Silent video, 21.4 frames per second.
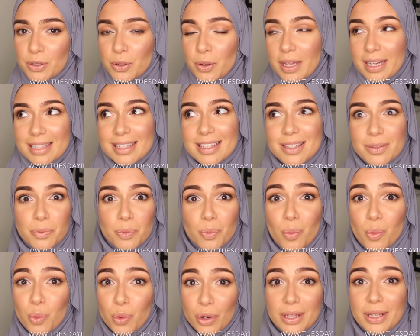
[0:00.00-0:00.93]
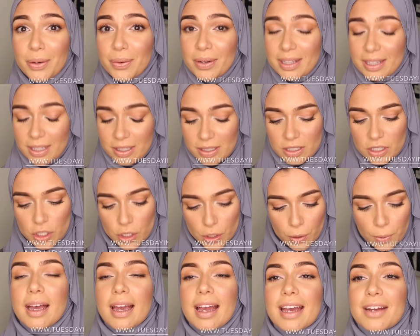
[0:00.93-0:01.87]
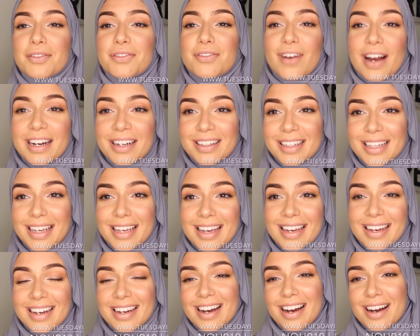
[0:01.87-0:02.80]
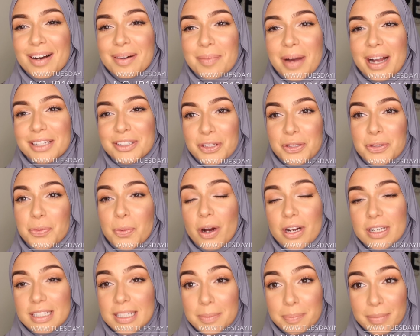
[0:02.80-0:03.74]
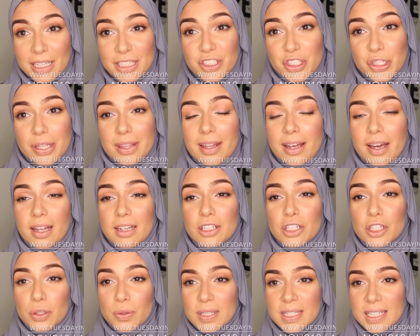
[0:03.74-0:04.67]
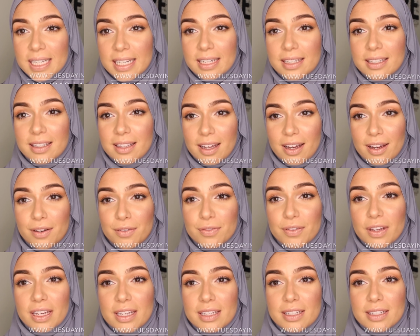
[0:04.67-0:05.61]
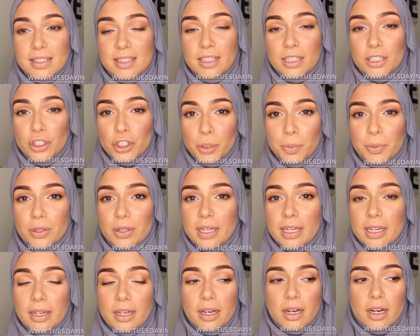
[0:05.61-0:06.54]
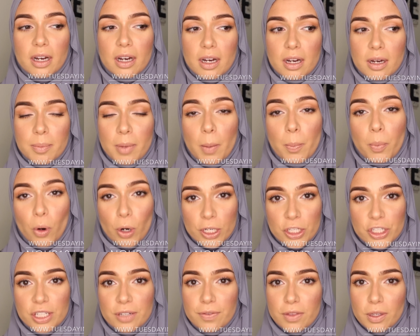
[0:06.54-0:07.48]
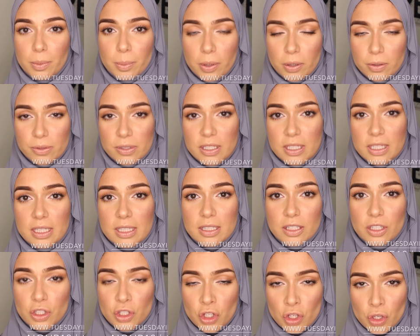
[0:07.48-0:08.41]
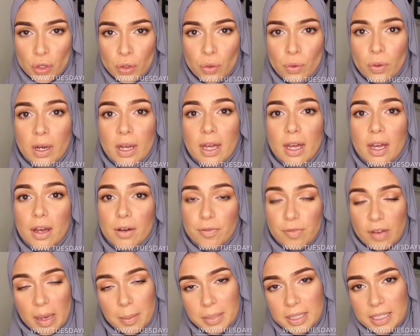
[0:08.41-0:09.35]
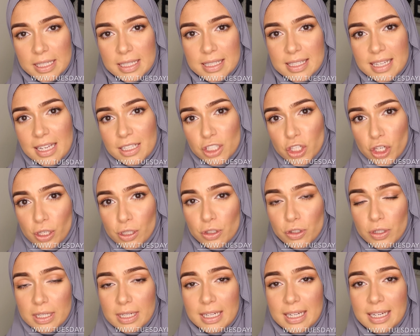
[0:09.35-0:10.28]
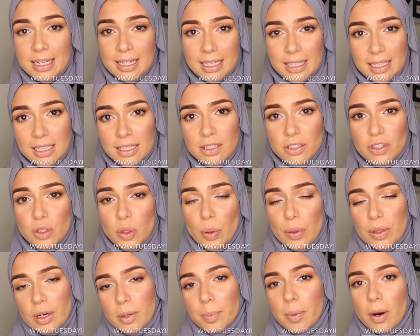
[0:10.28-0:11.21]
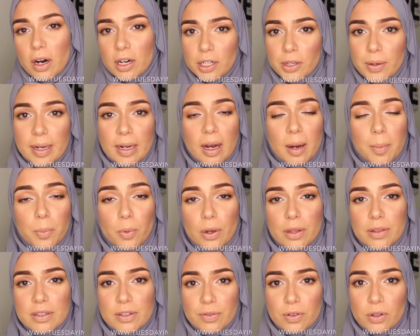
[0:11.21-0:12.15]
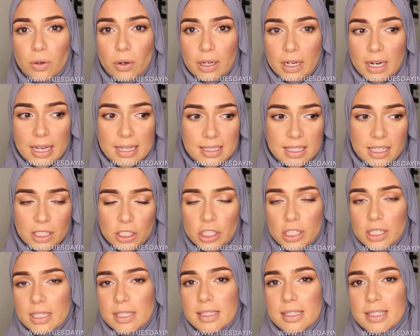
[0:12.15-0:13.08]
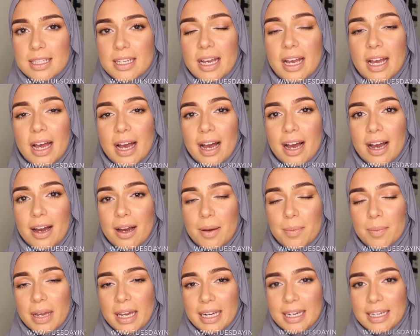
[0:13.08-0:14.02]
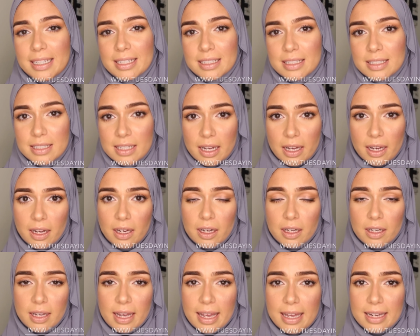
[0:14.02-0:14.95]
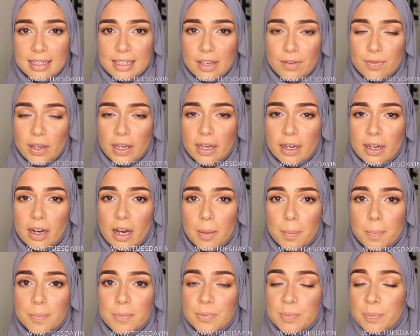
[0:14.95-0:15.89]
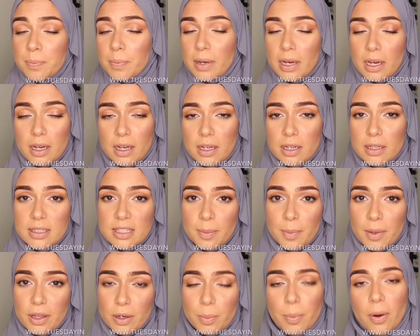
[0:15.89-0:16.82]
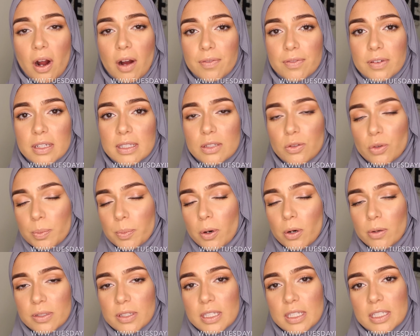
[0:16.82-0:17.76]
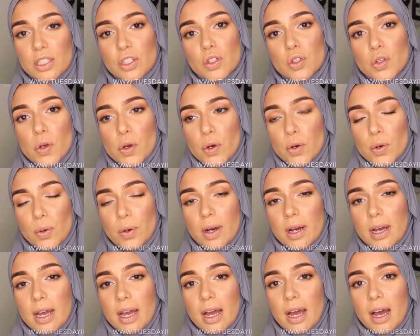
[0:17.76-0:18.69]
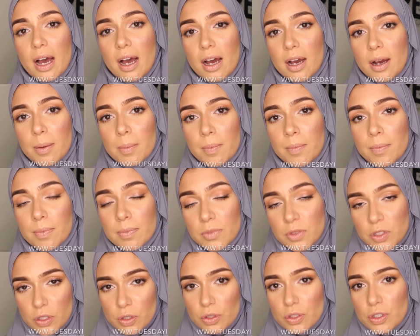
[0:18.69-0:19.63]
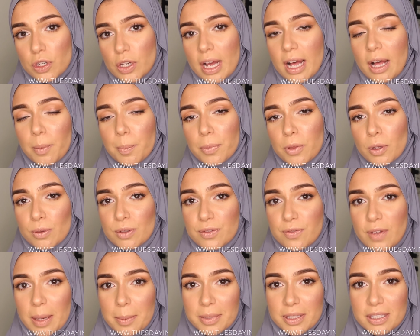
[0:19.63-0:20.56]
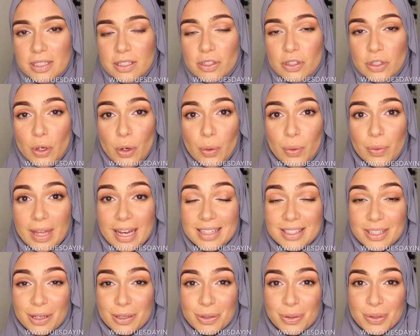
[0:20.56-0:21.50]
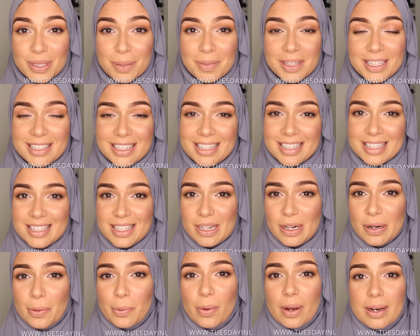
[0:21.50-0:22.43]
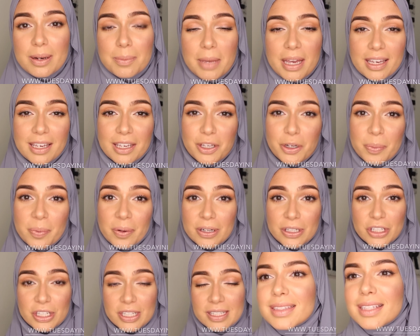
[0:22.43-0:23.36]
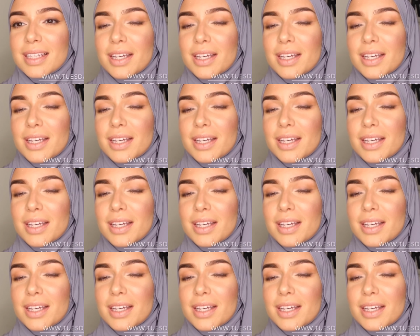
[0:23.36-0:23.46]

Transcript: So that's really good too. And finally, I just want to mention that Tuesday in Love is contributing a portion of their proceeds to families and children in need. So they're partnering up with different organizations and giving up some of their profits or proceeds to help those families. So that's also something to consider when making your purchase.